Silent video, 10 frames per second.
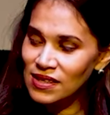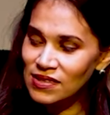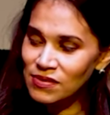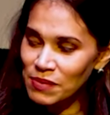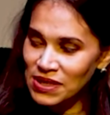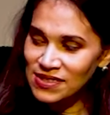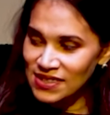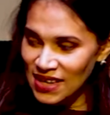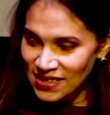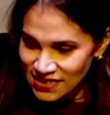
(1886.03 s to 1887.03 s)
his
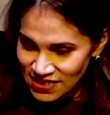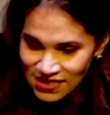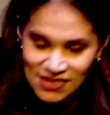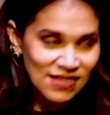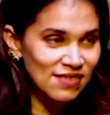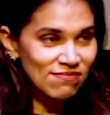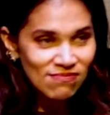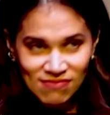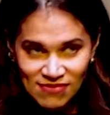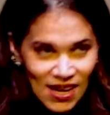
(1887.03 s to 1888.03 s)
mercy has just
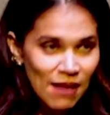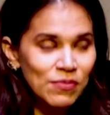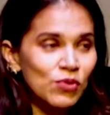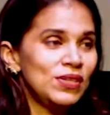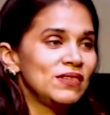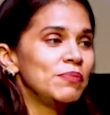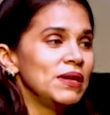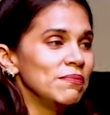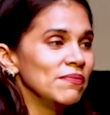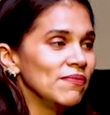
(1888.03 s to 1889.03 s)
come to its
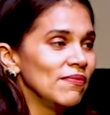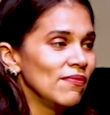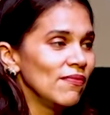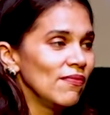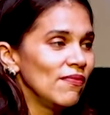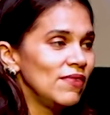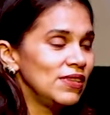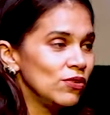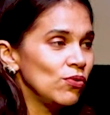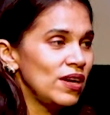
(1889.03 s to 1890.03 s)
brim
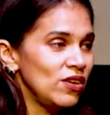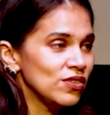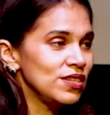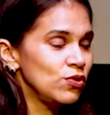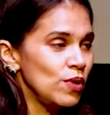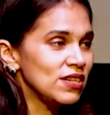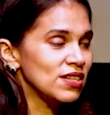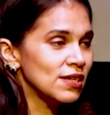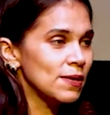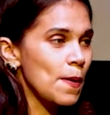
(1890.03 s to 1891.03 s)
with you and your
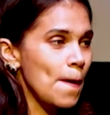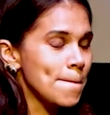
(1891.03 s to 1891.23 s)
situation.